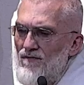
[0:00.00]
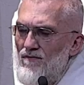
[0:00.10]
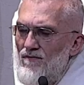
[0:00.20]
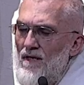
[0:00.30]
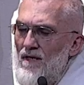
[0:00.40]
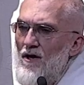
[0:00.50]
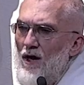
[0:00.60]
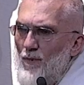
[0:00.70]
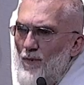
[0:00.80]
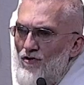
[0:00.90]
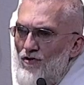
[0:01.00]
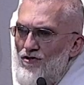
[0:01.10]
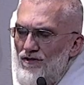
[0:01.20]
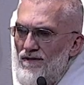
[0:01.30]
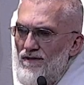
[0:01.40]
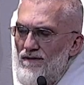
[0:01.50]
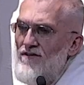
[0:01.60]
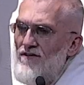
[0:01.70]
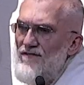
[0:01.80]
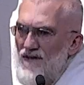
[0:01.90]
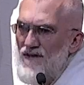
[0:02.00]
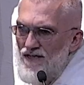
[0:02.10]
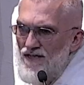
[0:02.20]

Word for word: abortion, infanticide.